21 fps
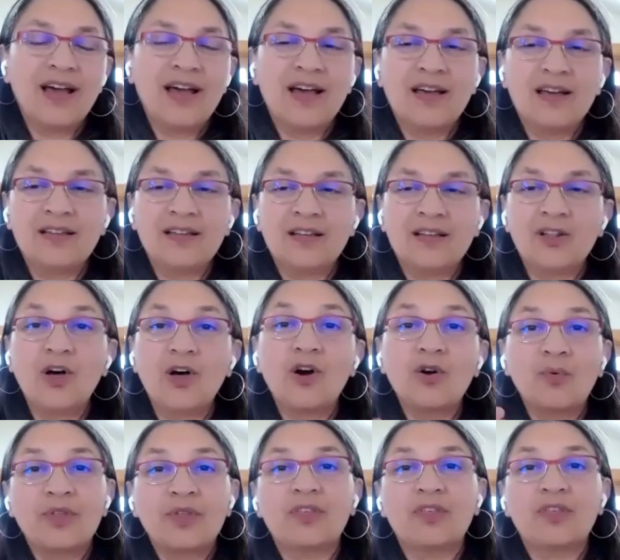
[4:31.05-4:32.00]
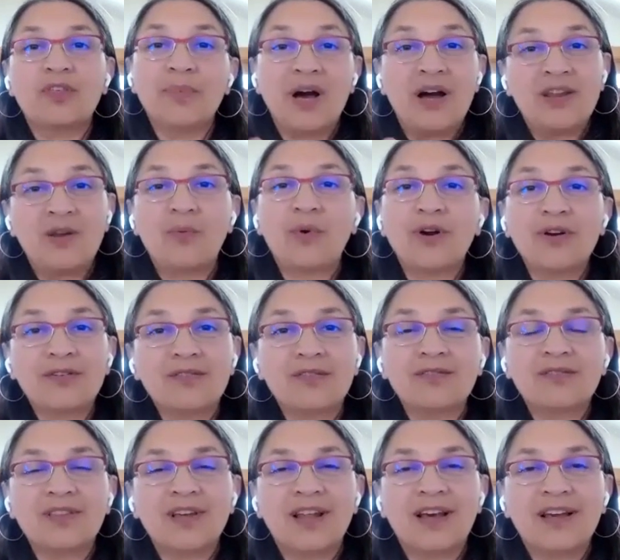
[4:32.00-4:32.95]
and along with the body work
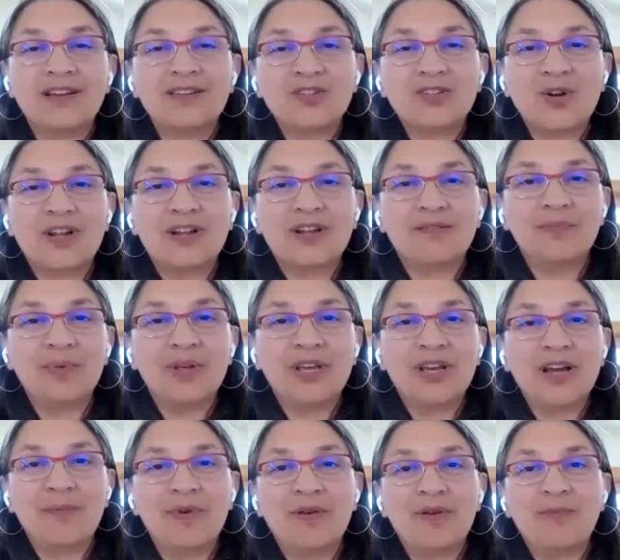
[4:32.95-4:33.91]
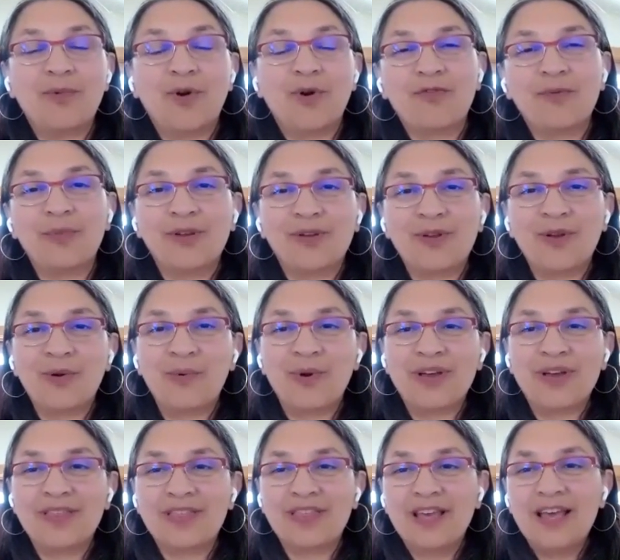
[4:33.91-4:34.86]
that I started becoming more familiar
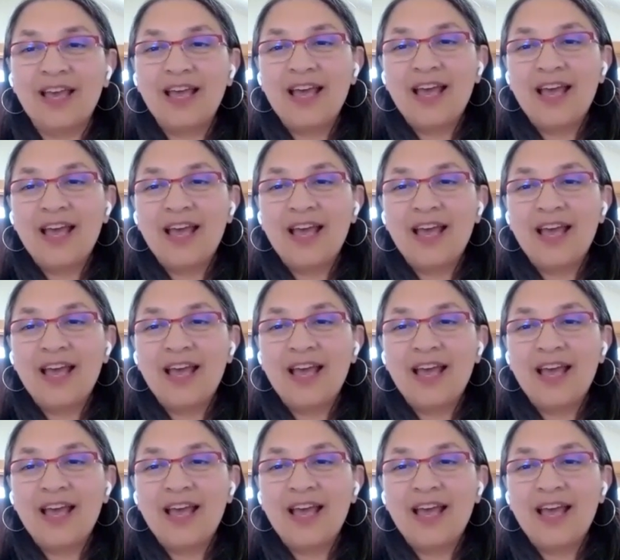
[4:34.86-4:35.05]
with.